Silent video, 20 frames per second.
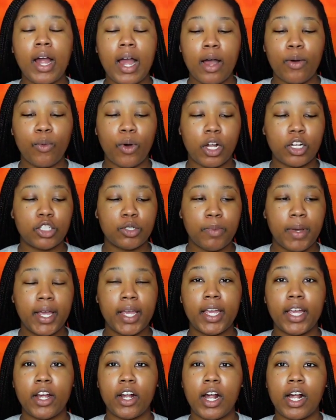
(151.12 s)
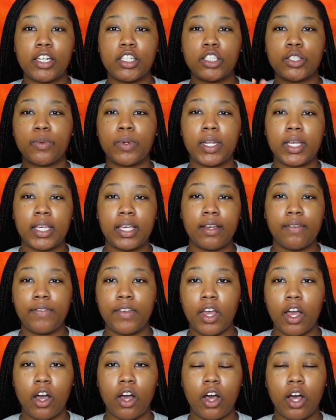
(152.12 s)
I wash my hair, I just want to give
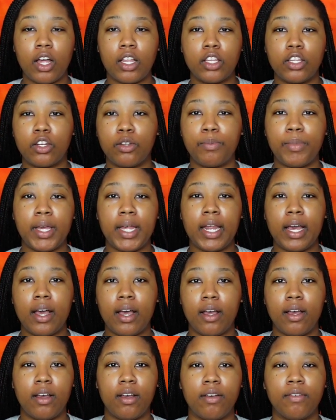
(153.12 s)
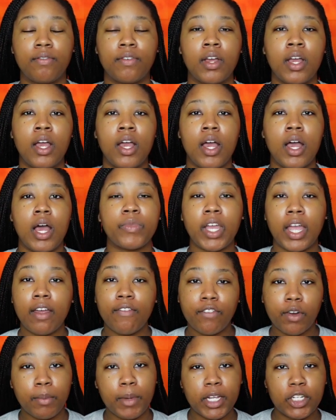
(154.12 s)
y'all a little bit of
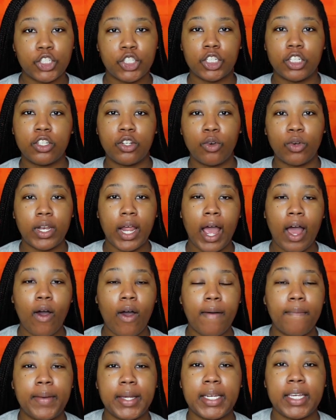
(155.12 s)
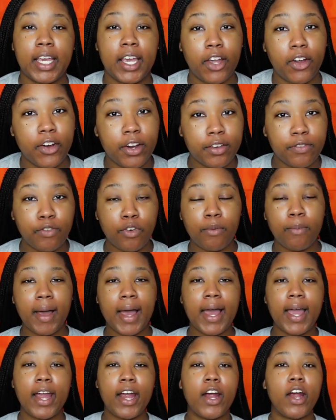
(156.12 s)
information on how I've been caring for
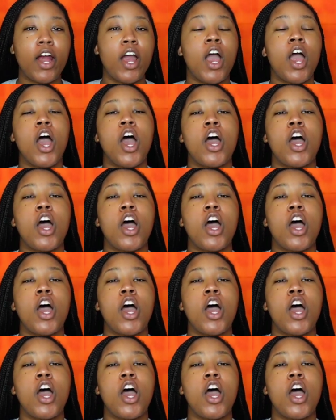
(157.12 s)
my hair.